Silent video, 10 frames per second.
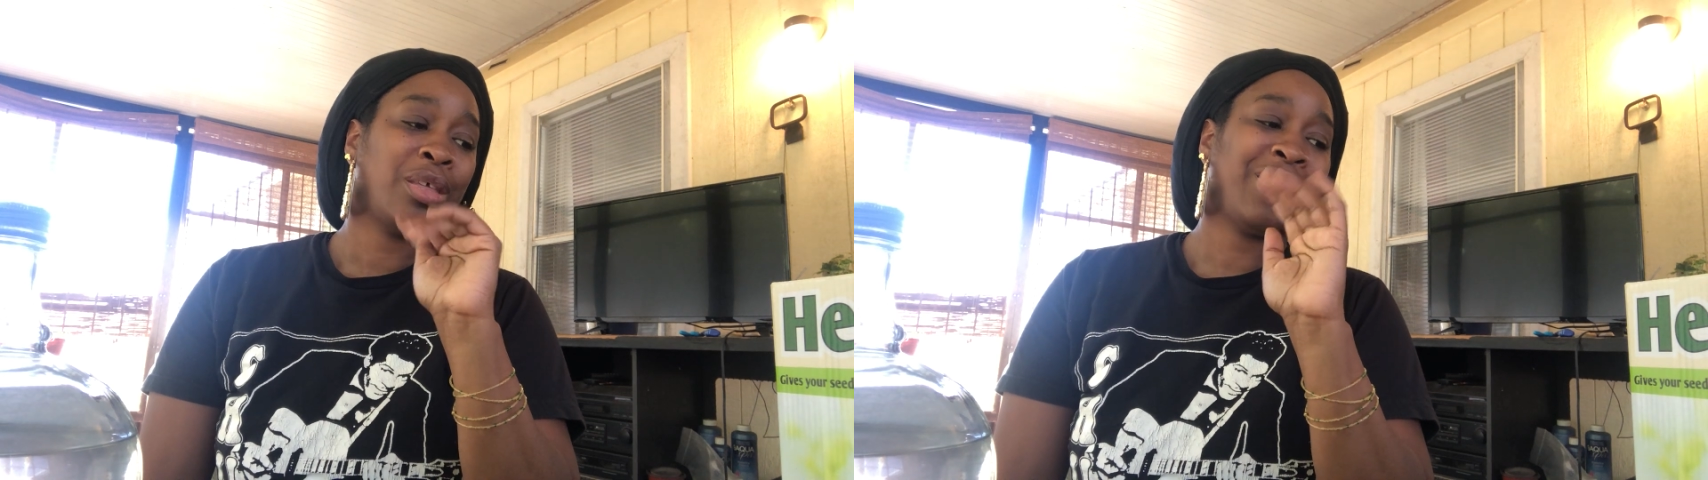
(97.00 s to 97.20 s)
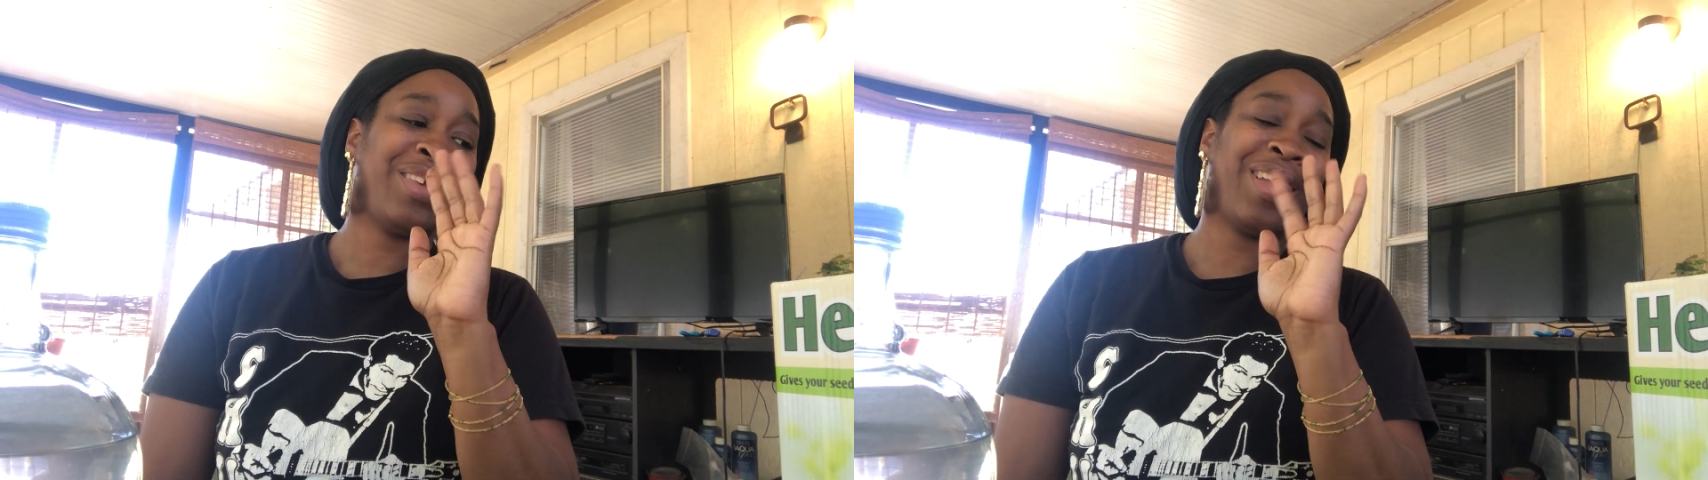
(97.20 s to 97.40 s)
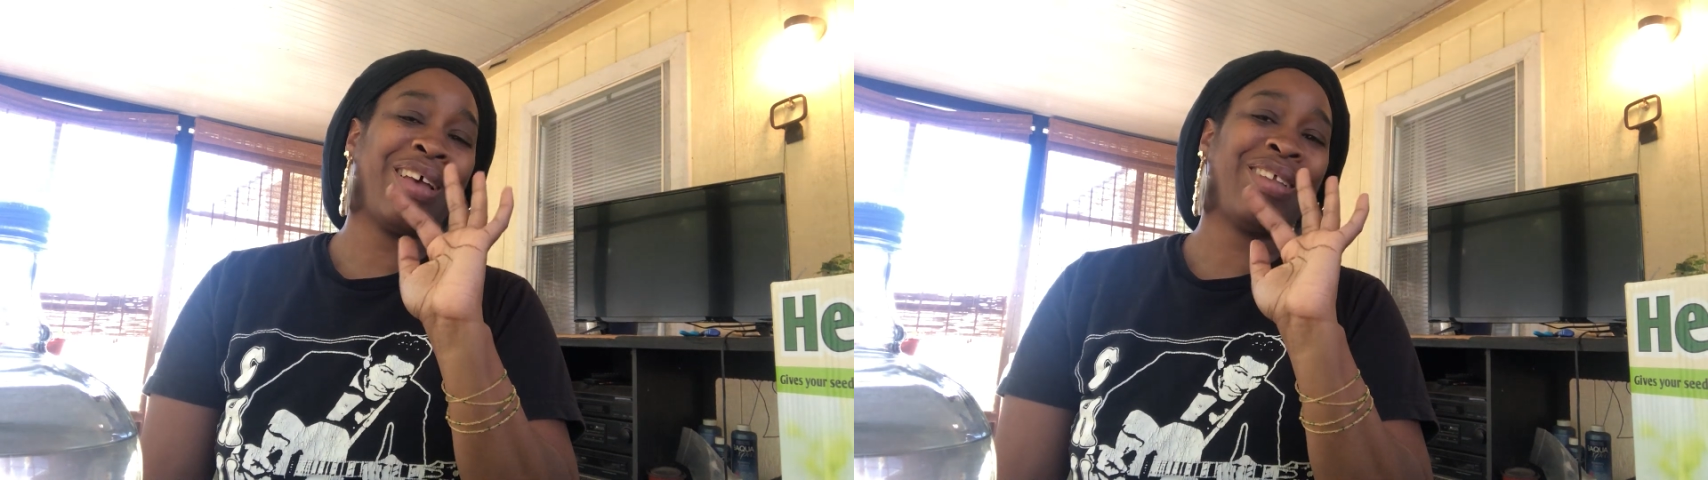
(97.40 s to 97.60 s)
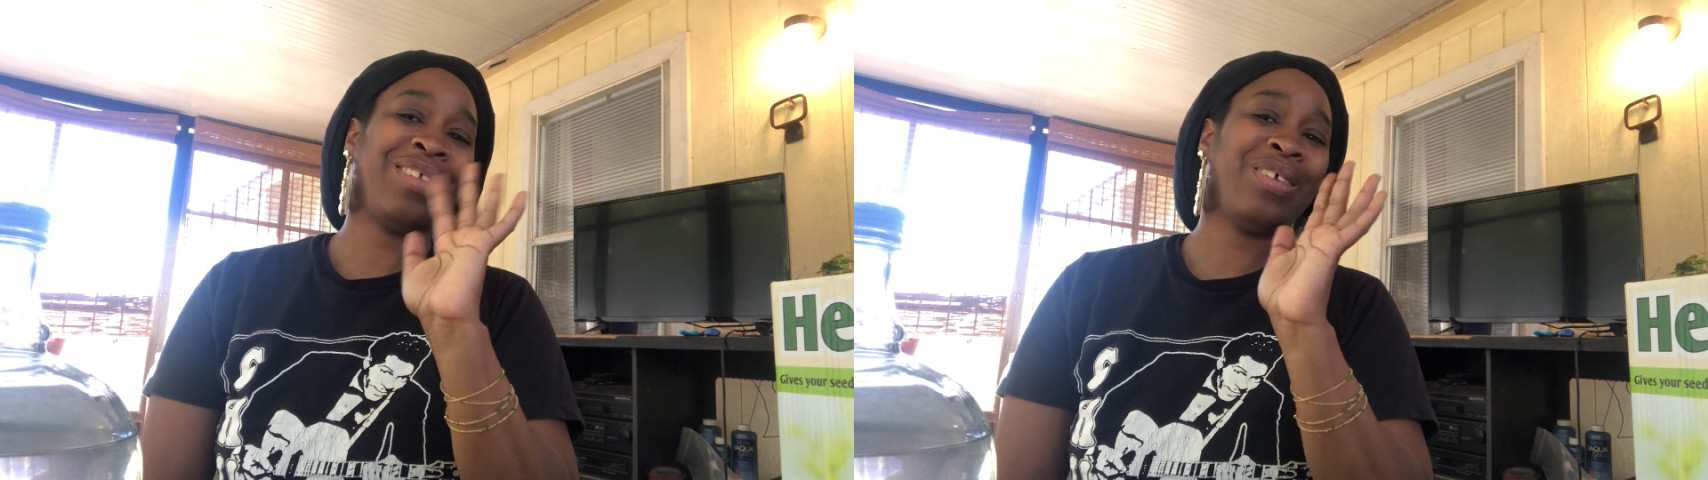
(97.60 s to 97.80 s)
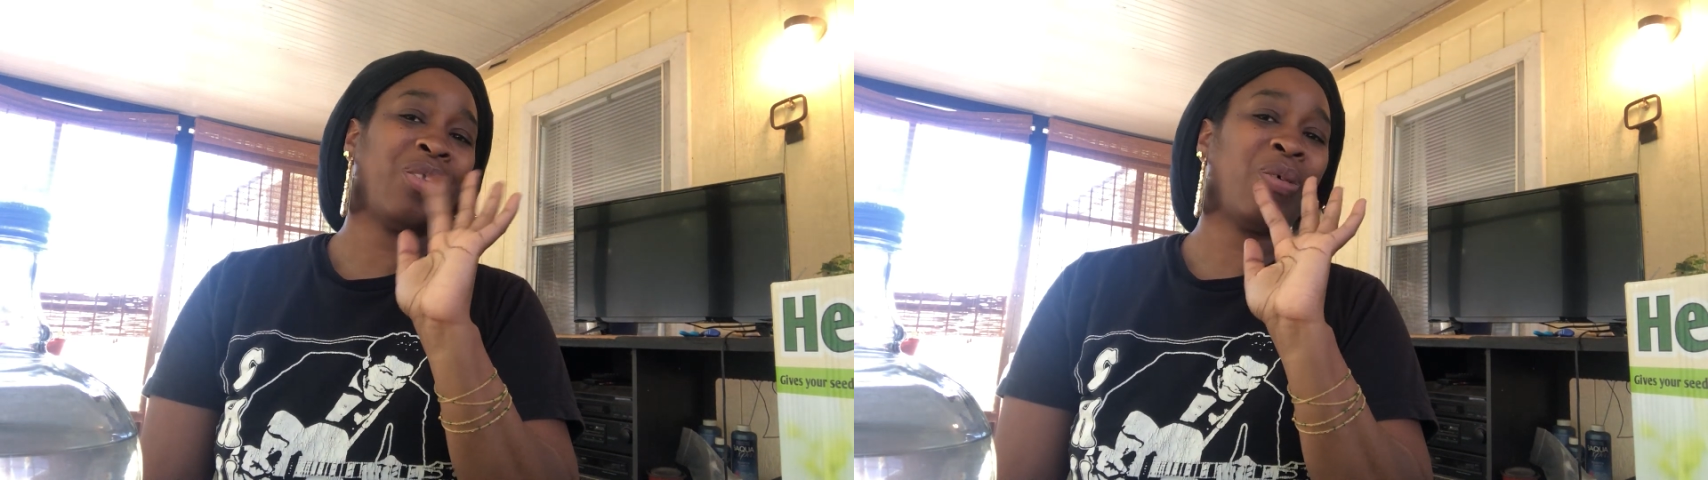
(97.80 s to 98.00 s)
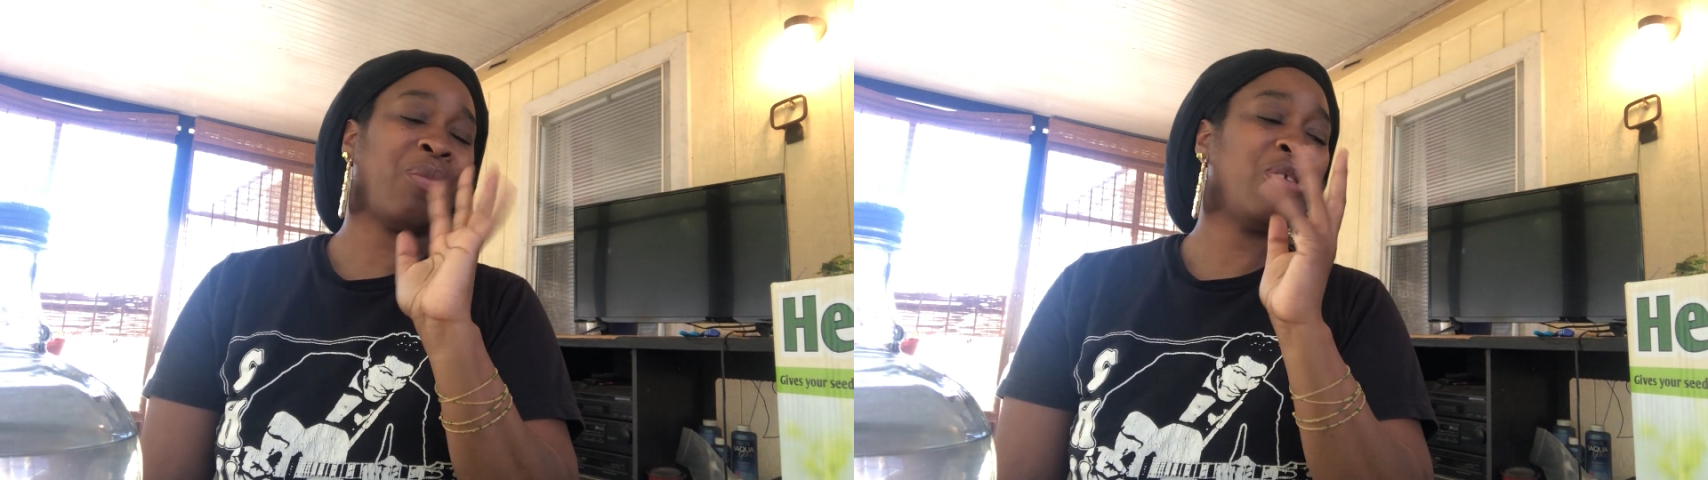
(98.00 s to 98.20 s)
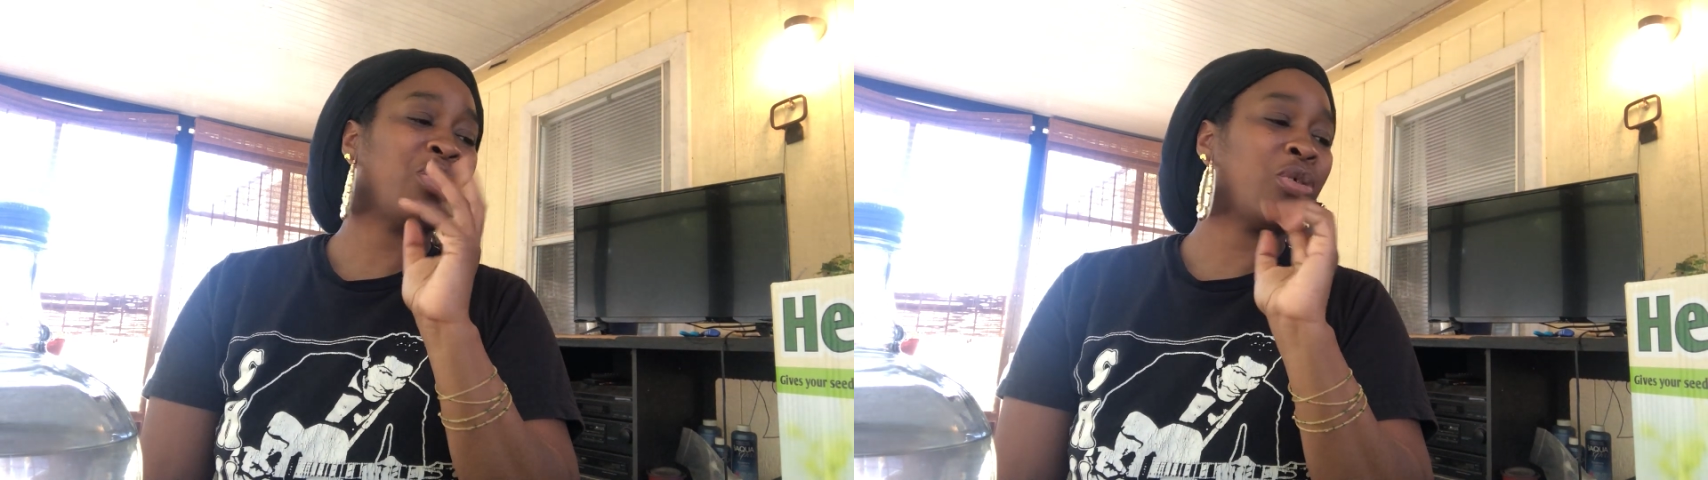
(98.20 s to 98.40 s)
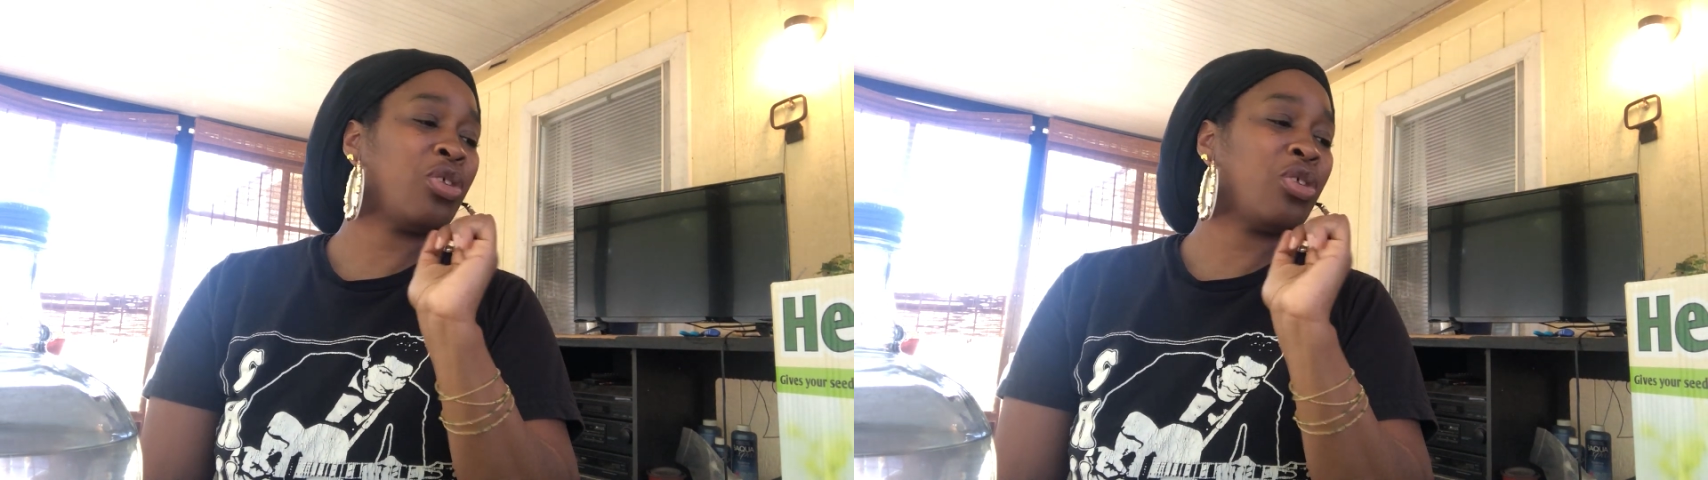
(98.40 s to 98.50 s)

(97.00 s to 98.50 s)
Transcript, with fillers: yeah, you know, I'm just